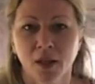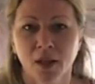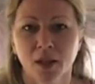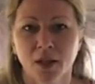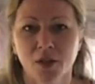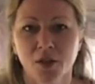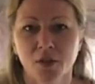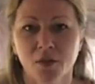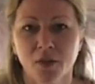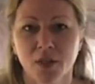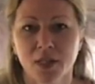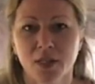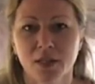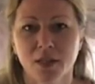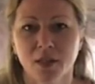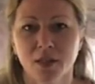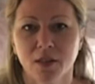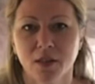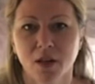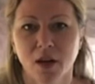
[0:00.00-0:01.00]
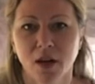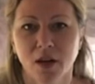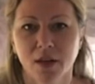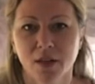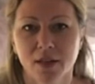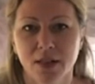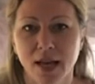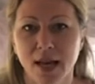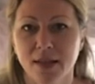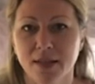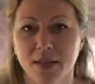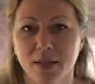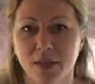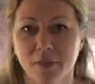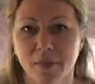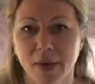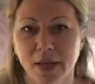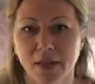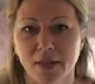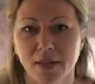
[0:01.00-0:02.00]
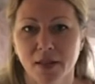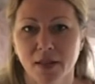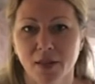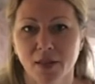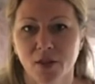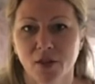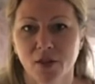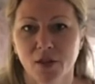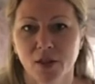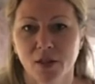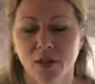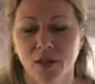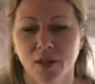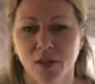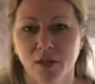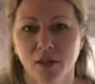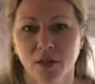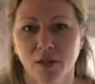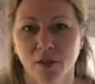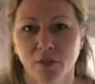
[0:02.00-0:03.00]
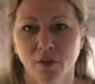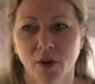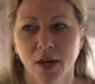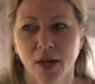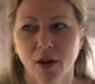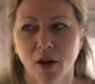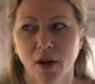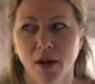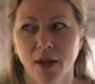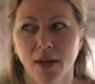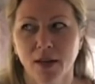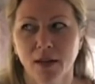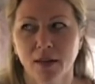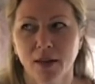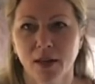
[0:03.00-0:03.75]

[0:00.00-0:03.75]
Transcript: Each of these little cards has the message right on it.